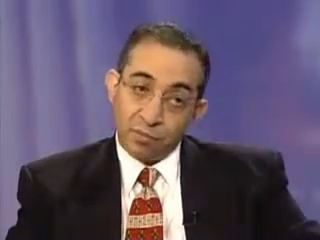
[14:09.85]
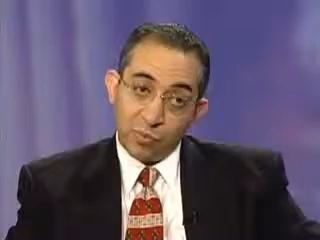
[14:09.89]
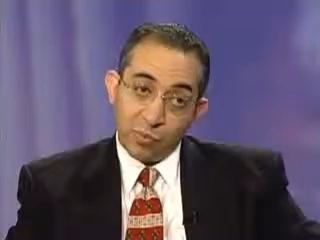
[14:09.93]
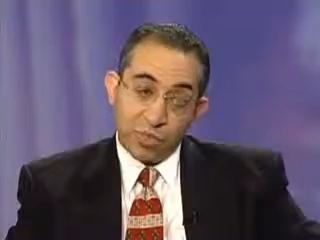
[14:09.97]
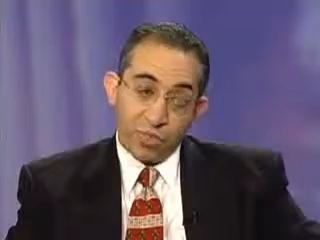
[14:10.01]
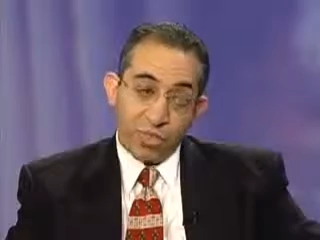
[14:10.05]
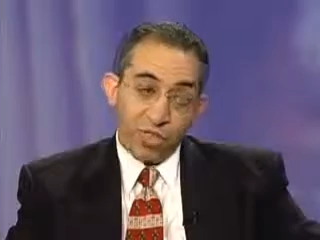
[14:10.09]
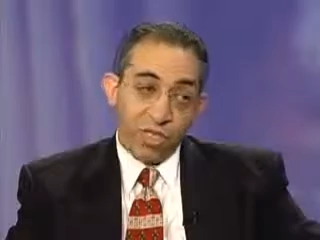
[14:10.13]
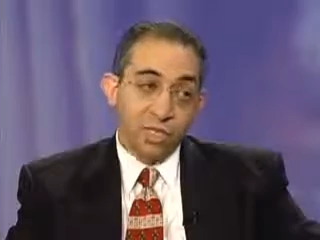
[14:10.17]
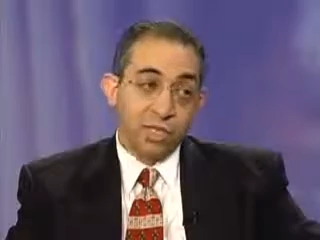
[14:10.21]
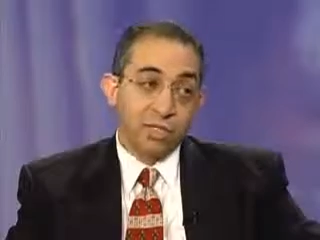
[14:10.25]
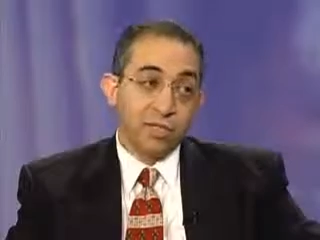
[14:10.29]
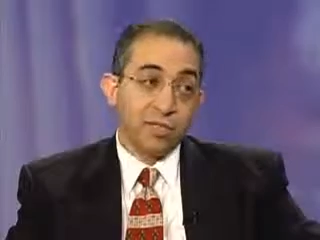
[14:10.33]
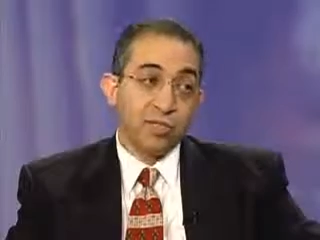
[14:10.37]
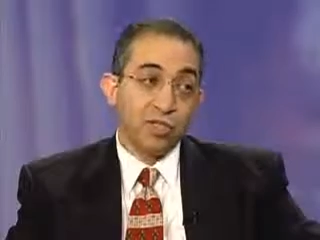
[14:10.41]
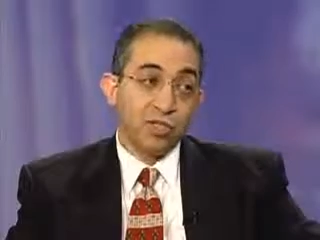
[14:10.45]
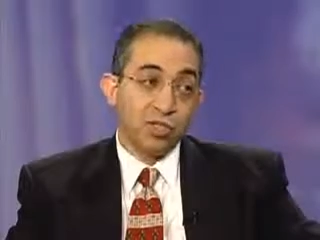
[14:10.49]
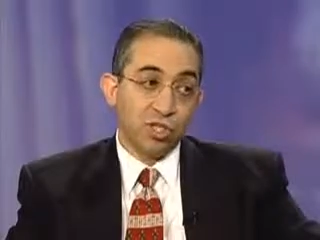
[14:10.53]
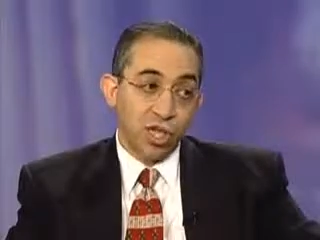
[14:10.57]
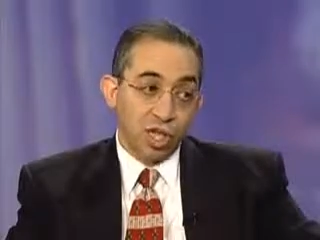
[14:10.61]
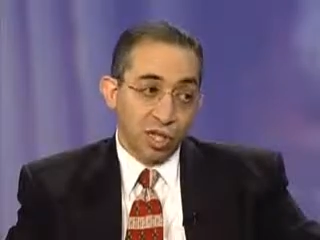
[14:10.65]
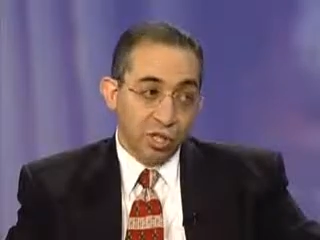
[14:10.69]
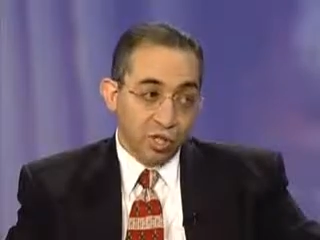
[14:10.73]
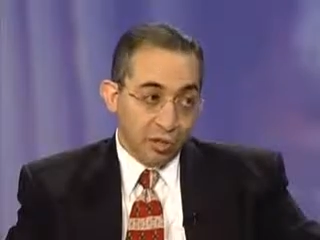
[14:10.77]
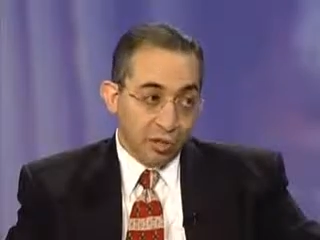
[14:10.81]
persistent
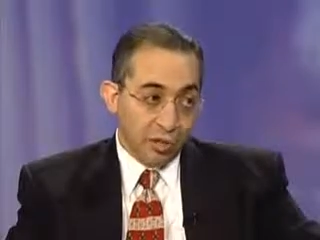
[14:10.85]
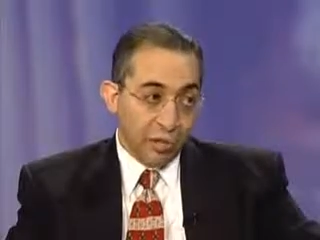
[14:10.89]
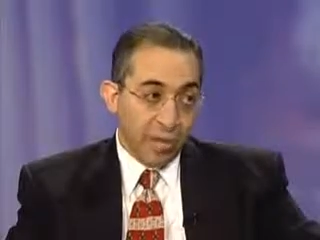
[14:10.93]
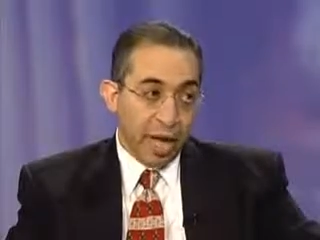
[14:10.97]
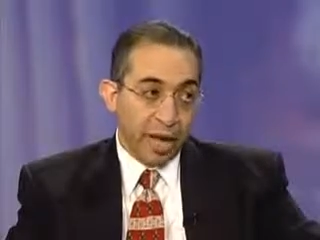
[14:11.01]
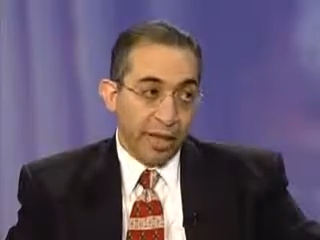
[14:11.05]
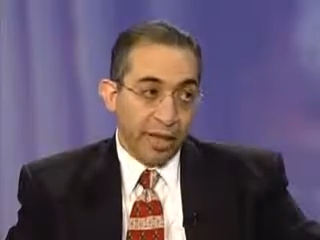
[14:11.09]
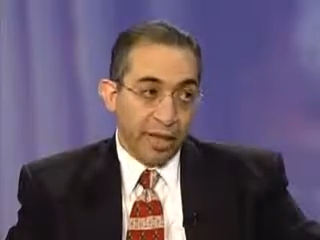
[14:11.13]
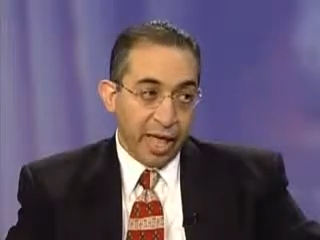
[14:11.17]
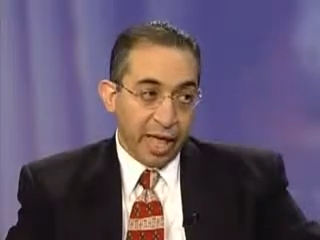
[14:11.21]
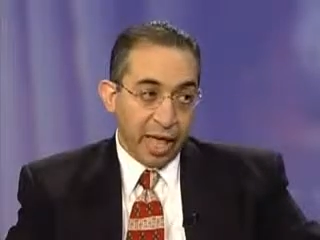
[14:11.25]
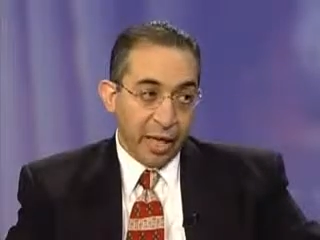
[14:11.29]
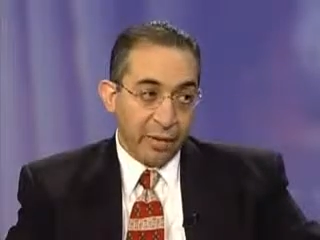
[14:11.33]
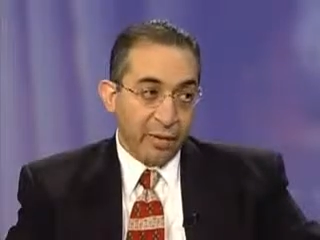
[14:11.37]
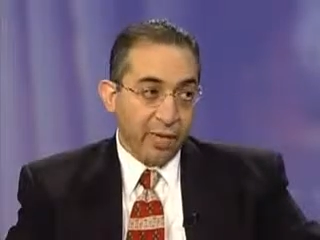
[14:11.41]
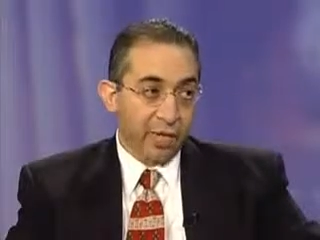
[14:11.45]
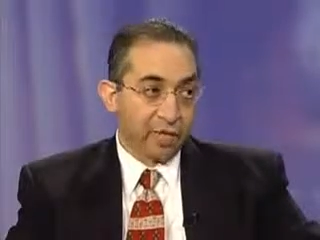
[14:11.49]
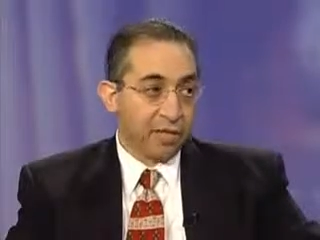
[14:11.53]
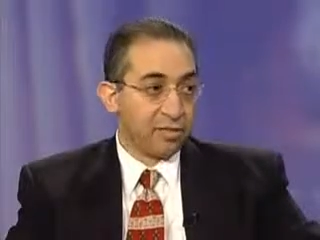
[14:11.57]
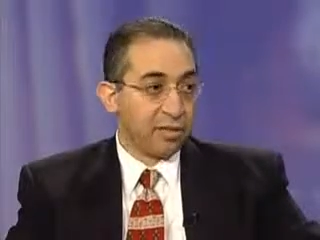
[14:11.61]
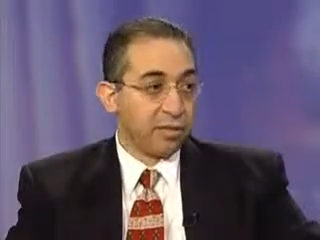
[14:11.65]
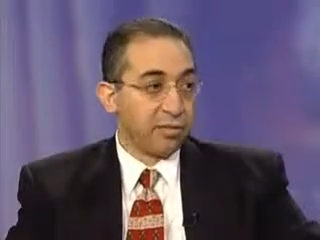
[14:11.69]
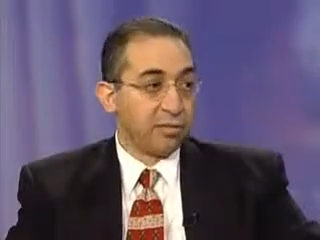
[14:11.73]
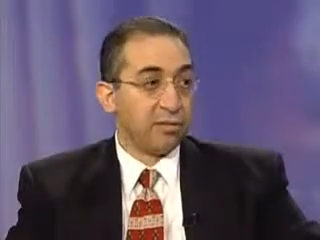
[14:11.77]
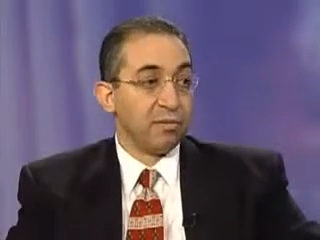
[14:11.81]
change in your bowel
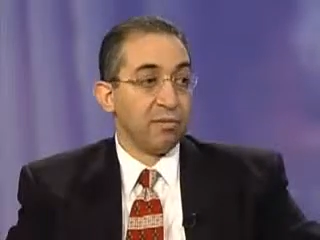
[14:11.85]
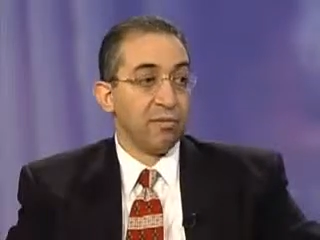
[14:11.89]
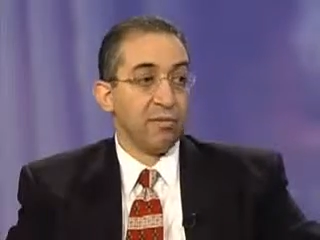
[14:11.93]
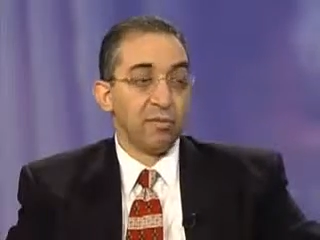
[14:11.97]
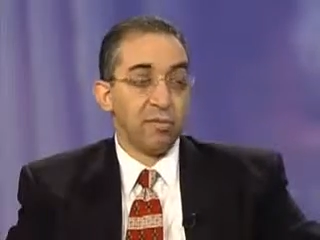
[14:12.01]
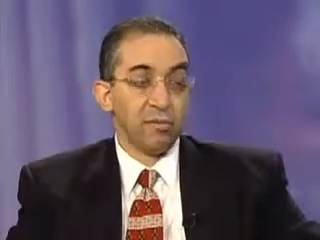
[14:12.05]
habits,